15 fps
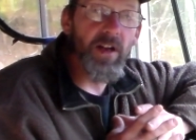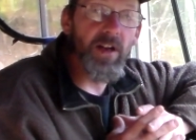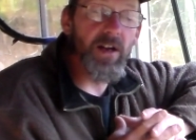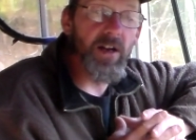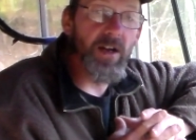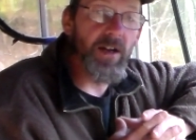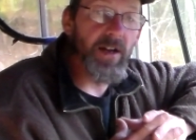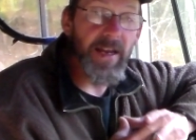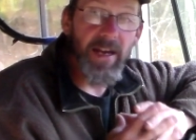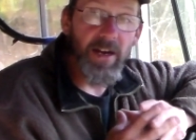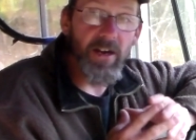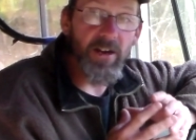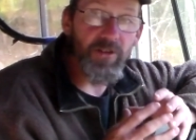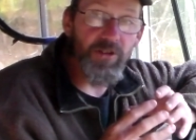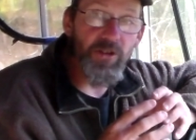
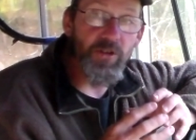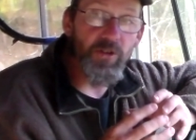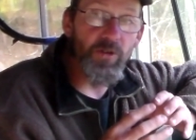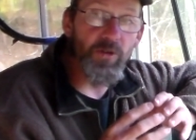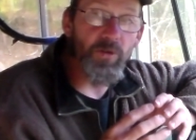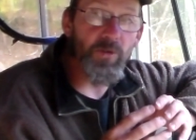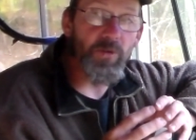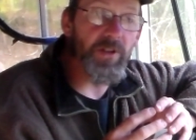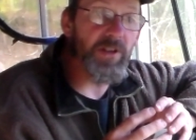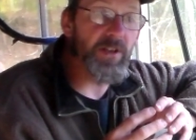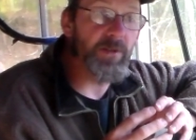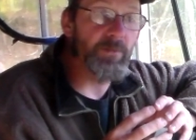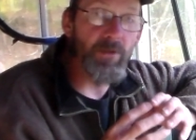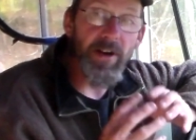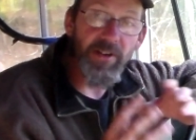air to
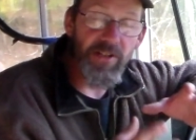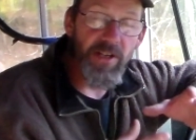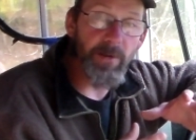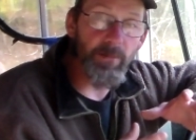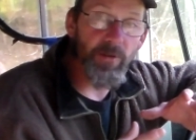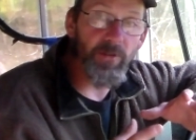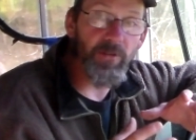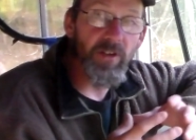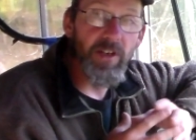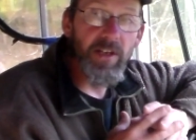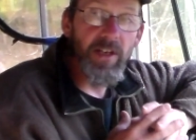the brake chambers.